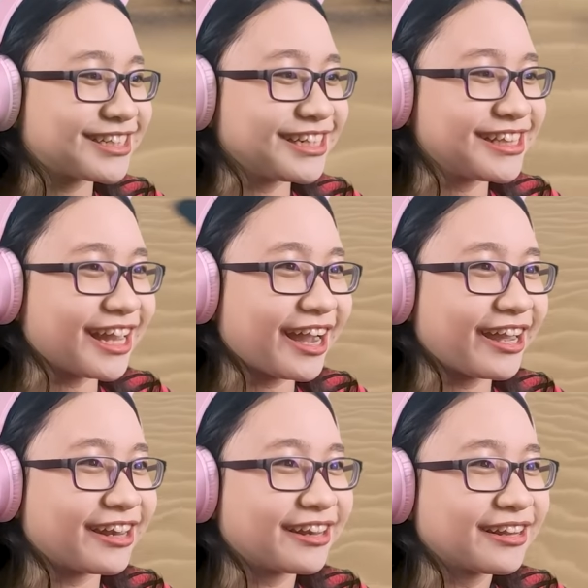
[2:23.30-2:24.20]
she
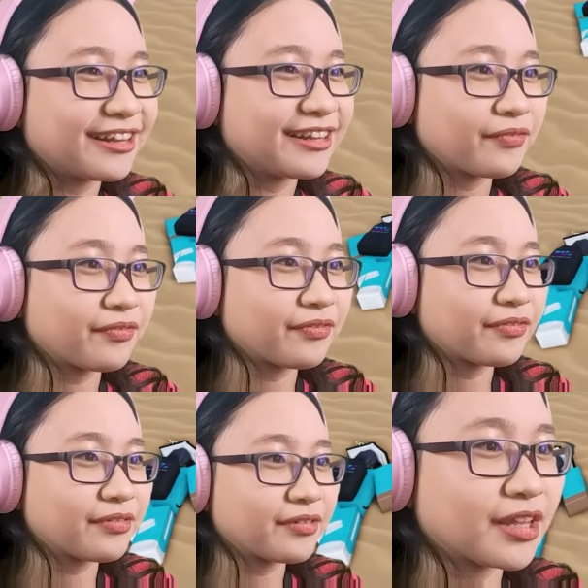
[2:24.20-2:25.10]
died.
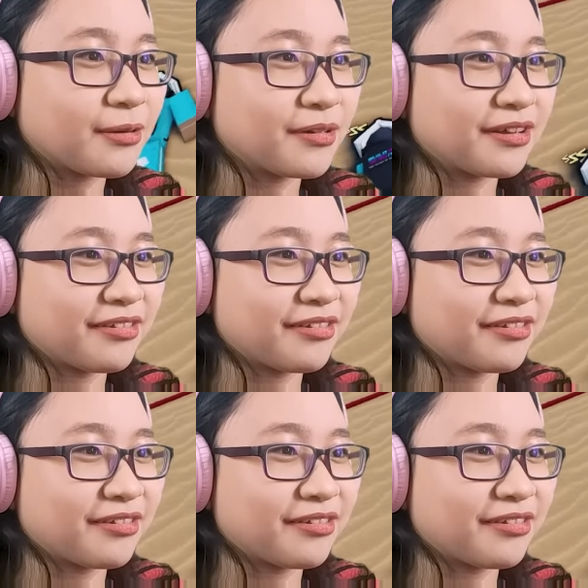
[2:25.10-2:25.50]
I'm gonna